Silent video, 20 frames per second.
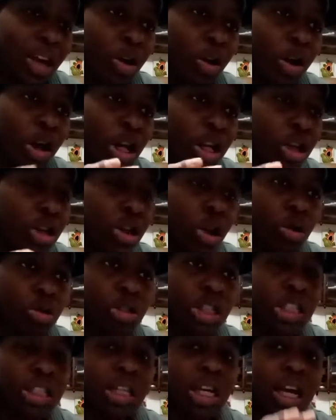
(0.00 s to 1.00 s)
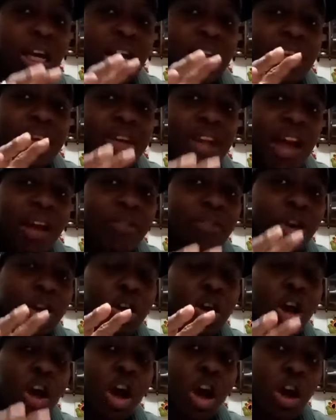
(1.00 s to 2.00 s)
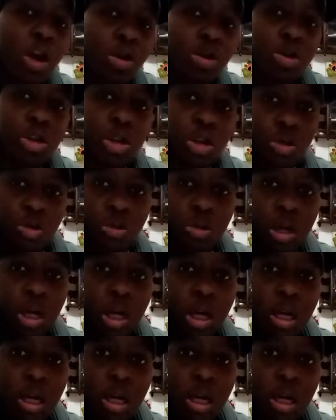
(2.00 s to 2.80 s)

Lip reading: or, just never hurt you.